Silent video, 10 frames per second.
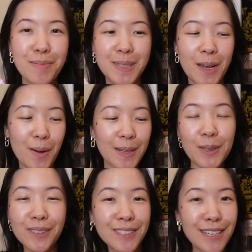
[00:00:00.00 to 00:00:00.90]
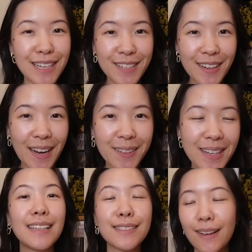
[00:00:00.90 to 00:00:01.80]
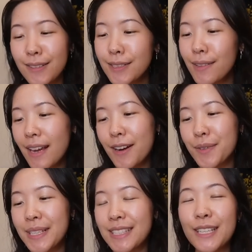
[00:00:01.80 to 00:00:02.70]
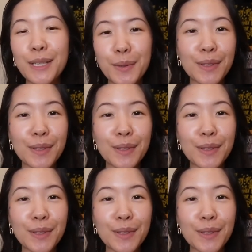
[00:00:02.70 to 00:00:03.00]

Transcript: so an older hero. He's also the heroine's new